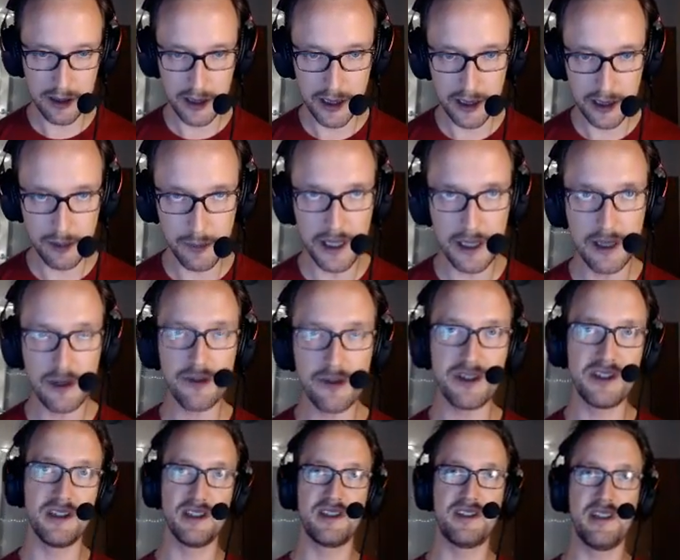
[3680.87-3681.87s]
it'll be
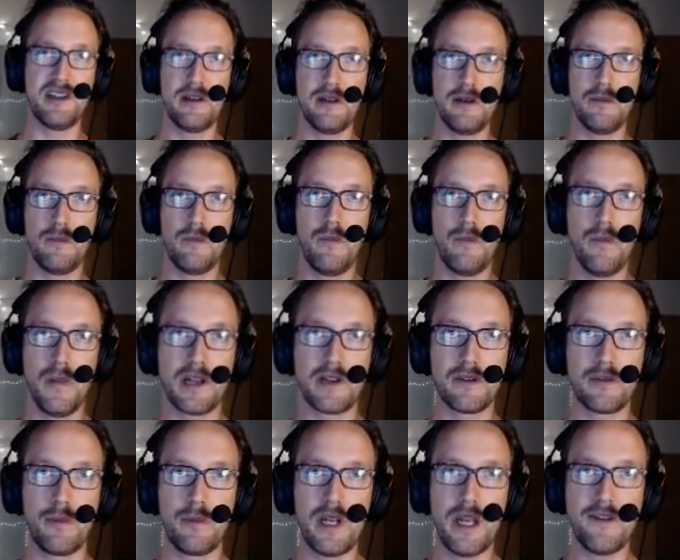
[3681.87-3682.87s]
interesting to see. Like
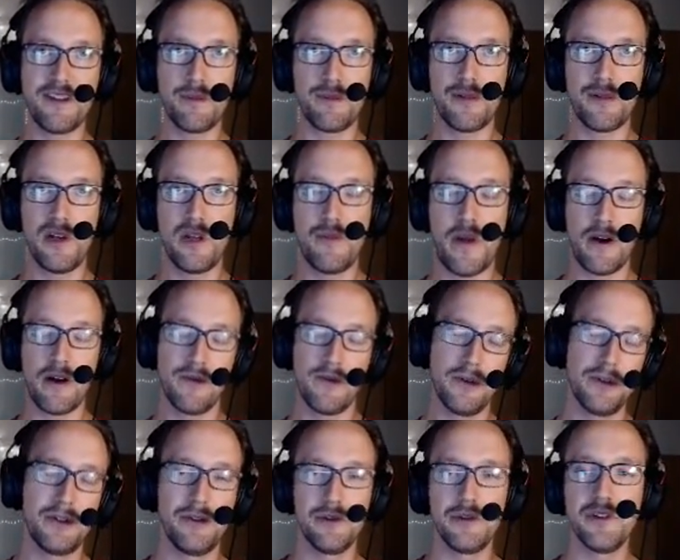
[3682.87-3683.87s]
we have some pretty
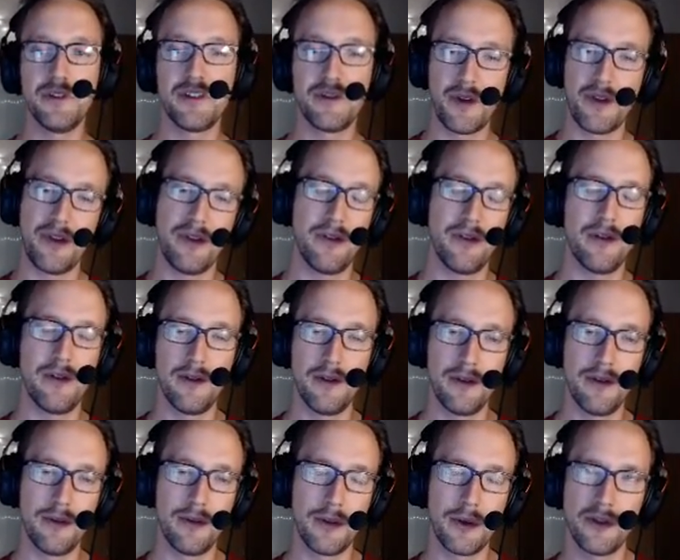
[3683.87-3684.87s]
powerful tools with
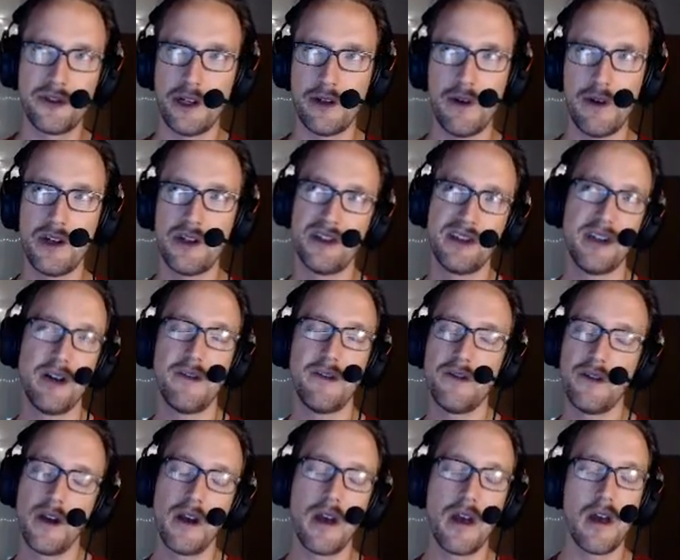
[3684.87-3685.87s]
the world generation
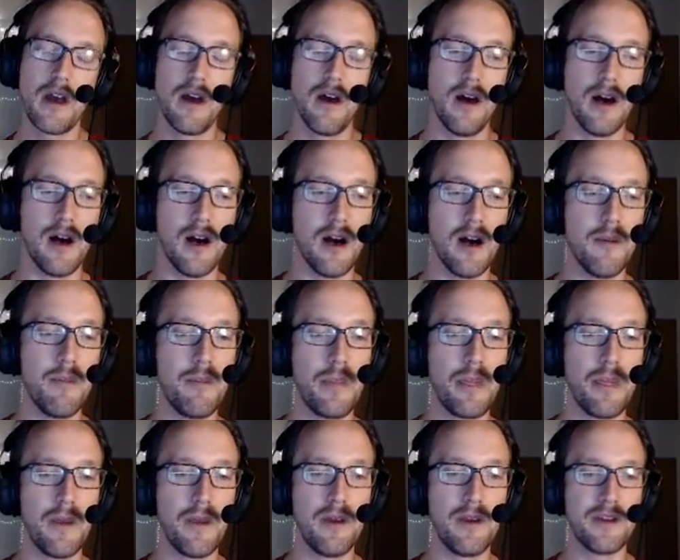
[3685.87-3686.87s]
stuff.
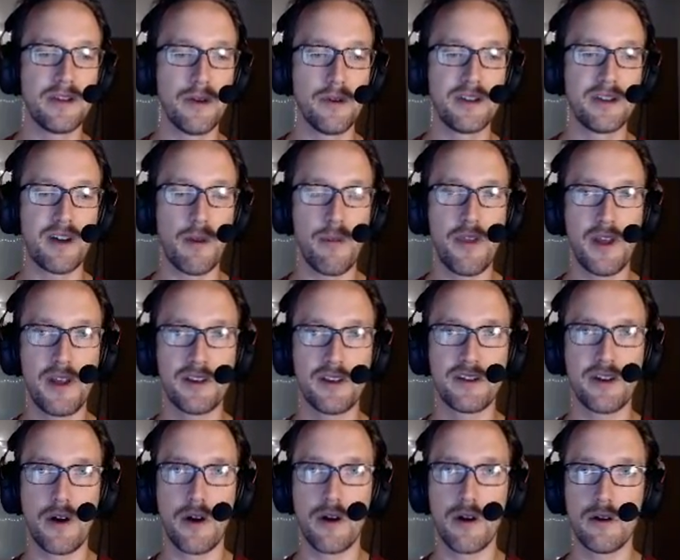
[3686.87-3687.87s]
So some things
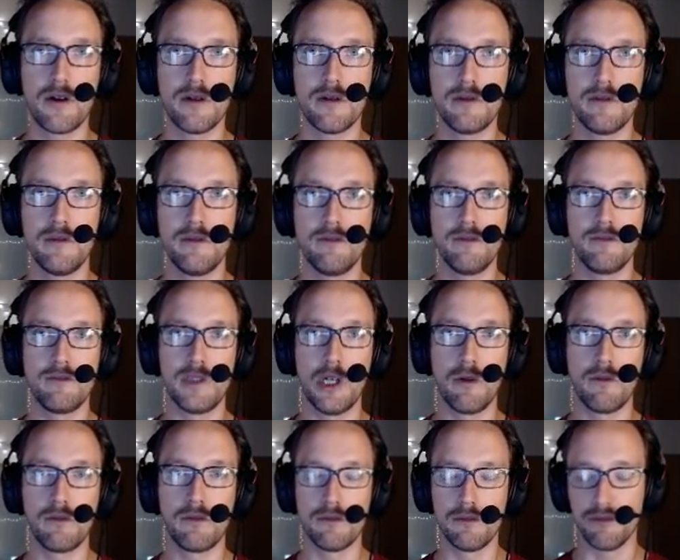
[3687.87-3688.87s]
are
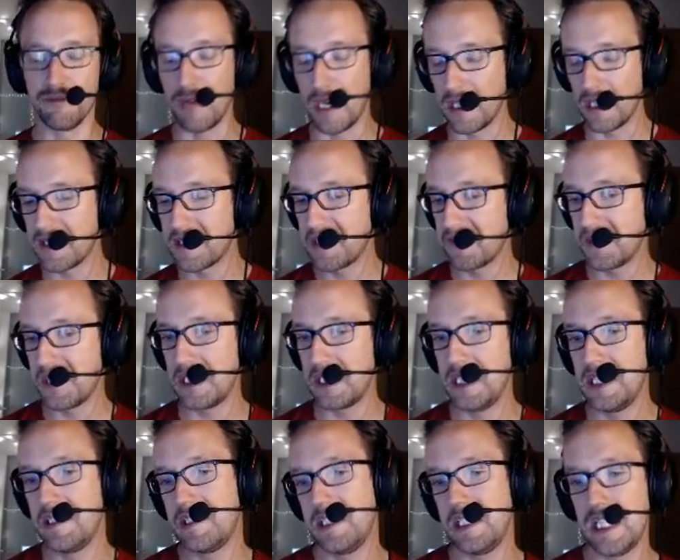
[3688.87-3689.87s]
relatively
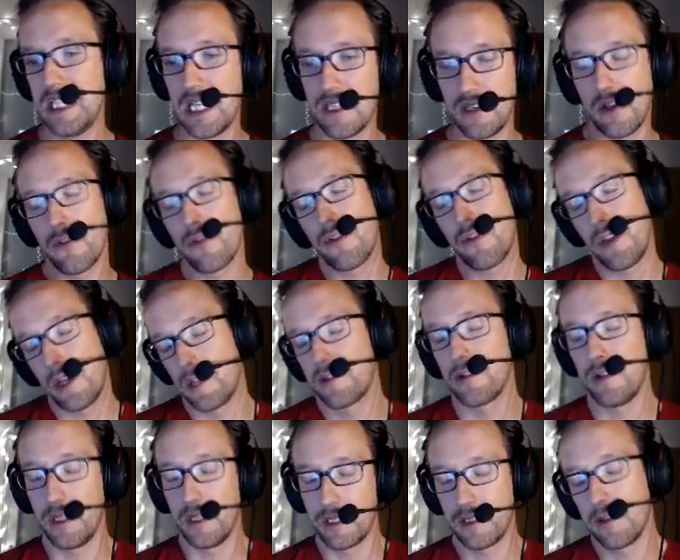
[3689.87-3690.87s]
easy, and then other things
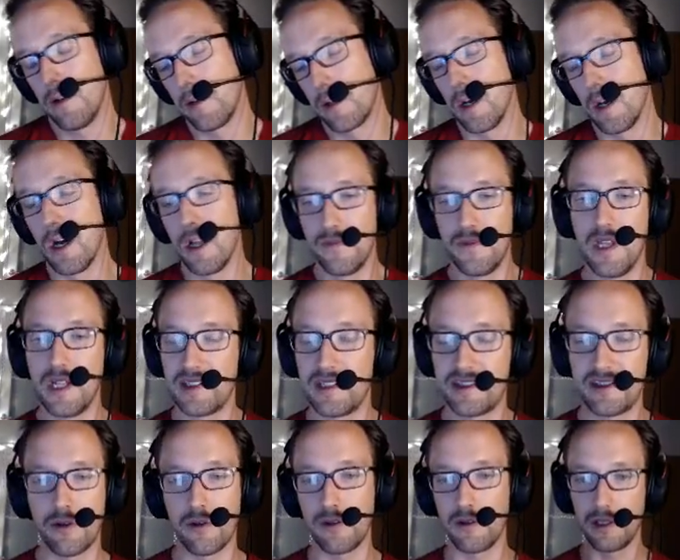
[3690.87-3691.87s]
are like, oh god, that's
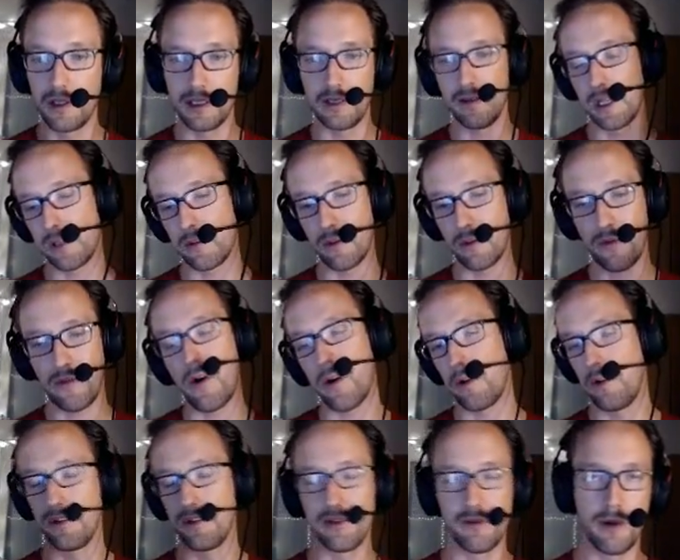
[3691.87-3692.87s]
totally like
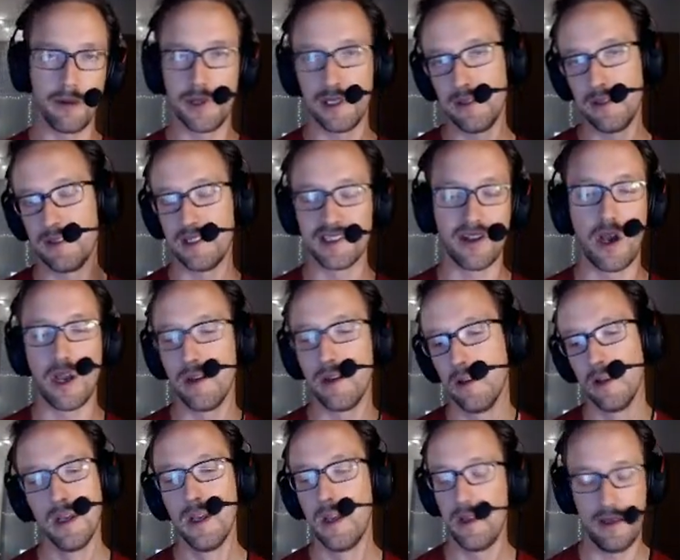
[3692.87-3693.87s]
orthogonal to what we designed,
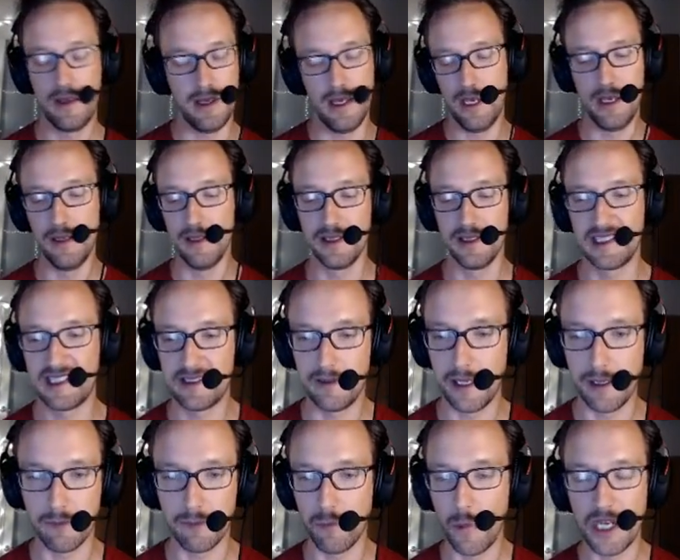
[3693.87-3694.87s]
and it's
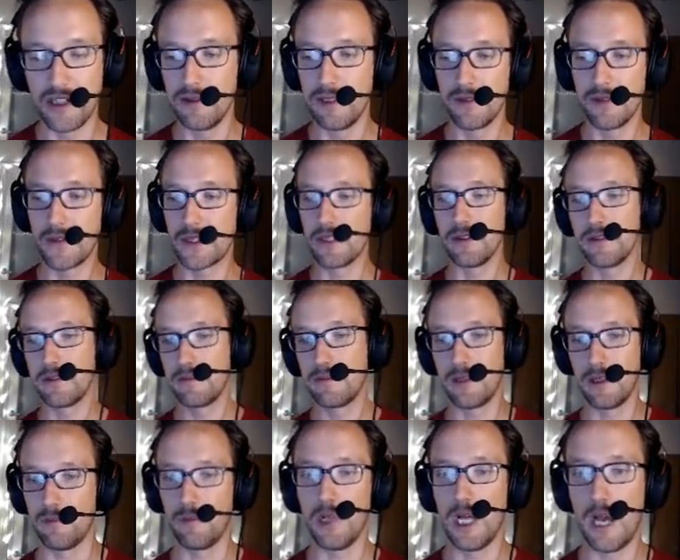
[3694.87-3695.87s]
like way too difficult,
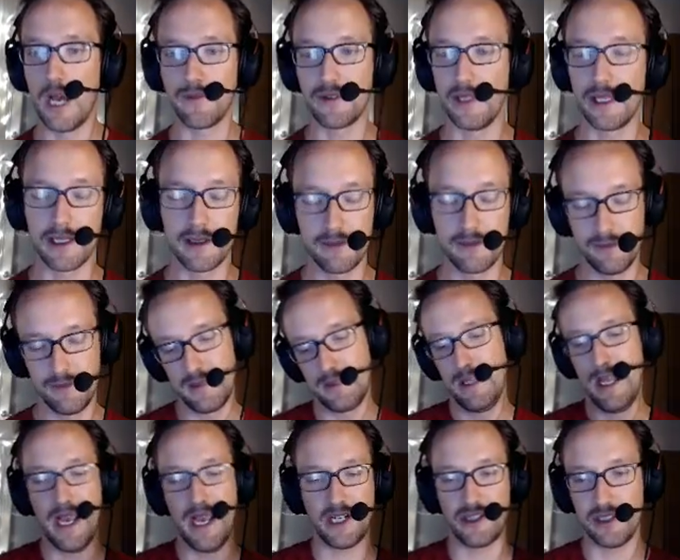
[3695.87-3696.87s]
and we'll have to like
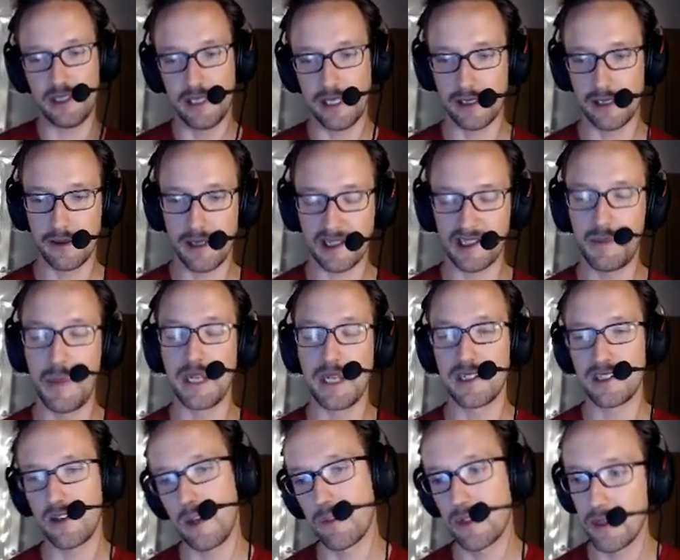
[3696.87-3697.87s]
actually like expend
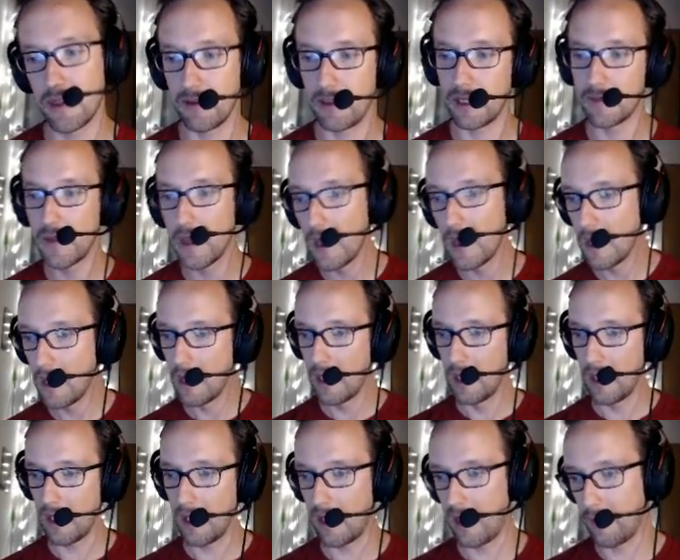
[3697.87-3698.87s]
time coding.
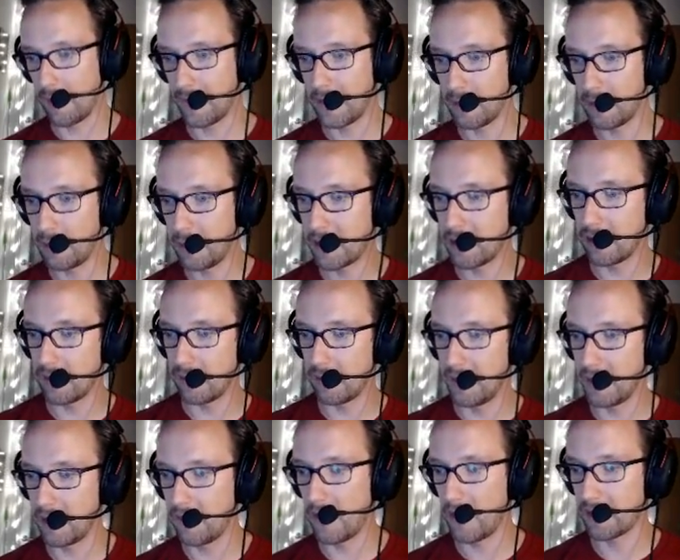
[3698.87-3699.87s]
It would be cool if
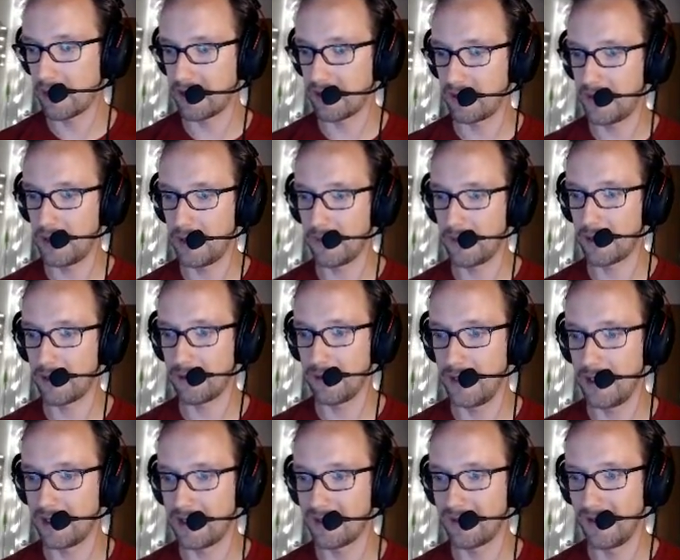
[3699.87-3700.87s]
many voxels fell off the
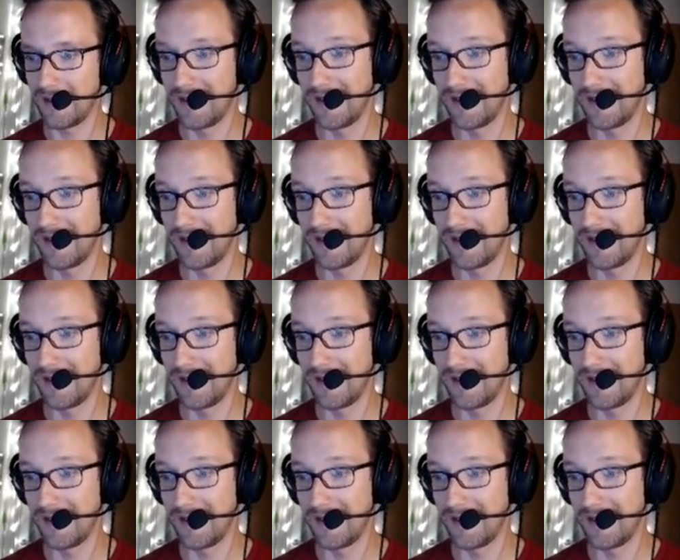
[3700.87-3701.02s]
trees.